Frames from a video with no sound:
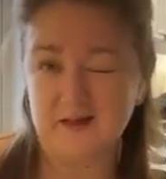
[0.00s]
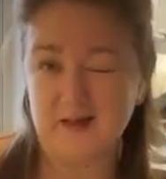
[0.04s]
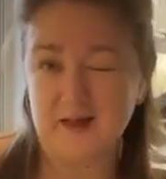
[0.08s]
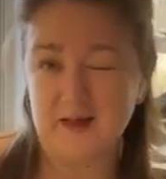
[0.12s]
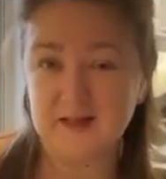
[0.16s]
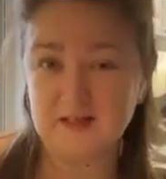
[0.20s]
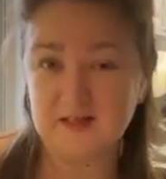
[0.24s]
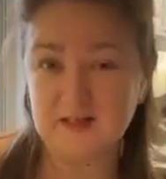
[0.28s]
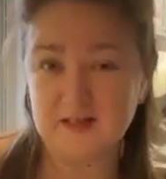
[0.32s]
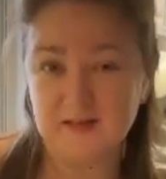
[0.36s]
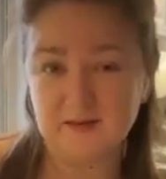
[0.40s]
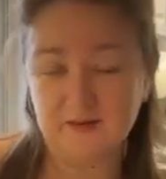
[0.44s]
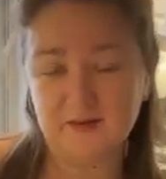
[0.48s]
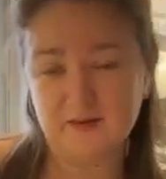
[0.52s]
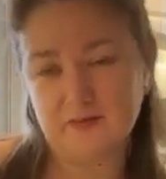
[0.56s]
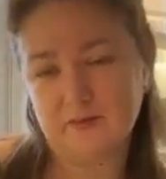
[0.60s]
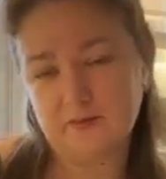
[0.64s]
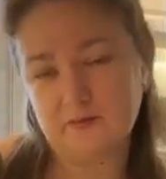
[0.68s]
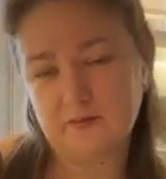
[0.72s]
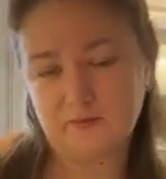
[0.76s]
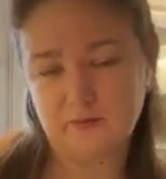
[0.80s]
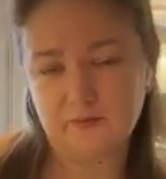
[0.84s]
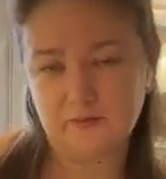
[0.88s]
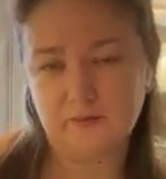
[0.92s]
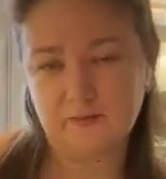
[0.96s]
till the
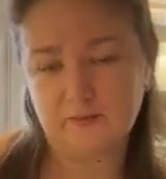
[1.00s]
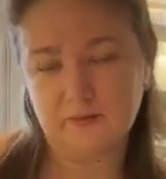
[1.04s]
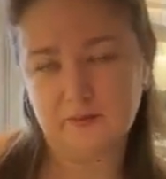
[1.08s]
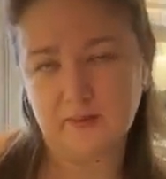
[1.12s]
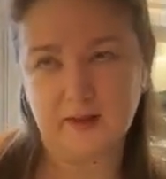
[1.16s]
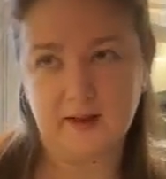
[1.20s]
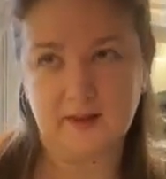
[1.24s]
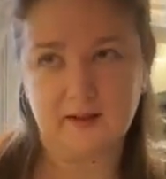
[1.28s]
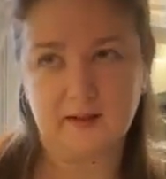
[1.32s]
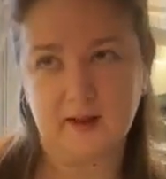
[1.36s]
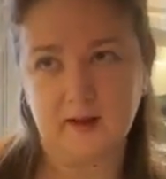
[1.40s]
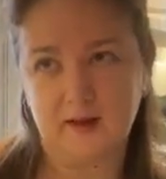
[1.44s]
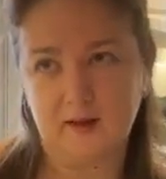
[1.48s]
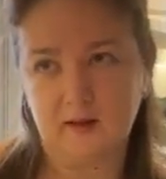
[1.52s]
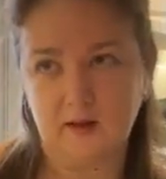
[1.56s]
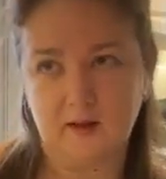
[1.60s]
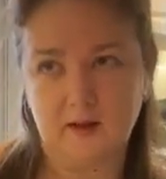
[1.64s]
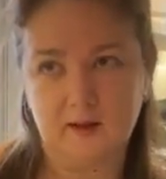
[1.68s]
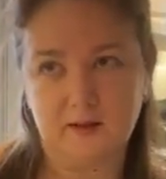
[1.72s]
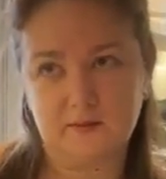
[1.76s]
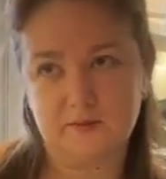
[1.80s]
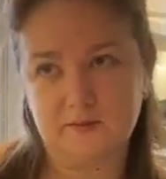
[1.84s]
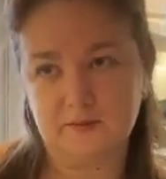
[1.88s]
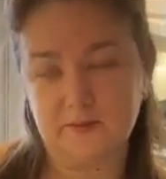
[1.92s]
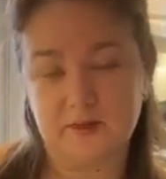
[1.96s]
18th, like
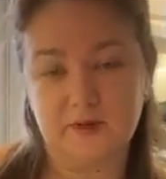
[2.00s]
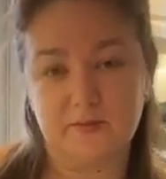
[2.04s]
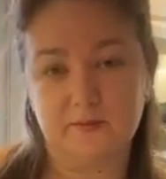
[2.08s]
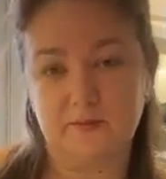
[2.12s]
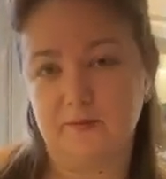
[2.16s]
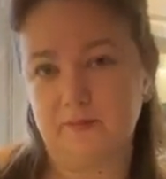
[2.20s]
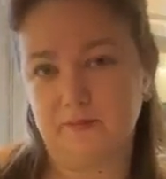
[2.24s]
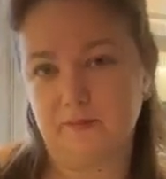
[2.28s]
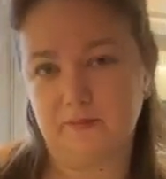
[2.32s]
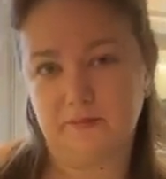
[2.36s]
9 o'clock